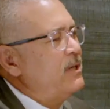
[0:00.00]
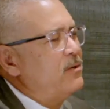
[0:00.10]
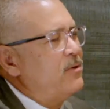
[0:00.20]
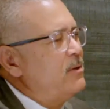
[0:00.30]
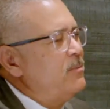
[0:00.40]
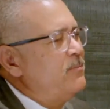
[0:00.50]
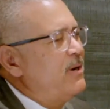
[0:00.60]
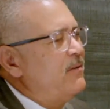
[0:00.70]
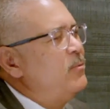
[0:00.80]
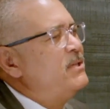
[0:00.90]
incredibly
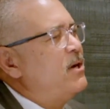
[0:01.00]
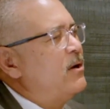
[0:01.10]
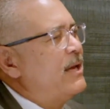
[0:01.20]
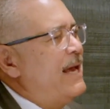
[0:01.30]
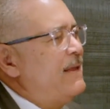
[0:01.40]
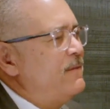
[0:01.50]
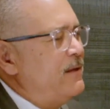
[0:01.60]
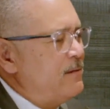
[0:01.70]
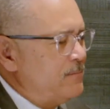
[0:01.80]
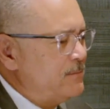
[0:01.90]
powerful. We talk at
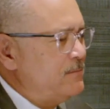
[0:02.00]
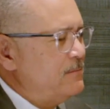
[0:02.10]
them.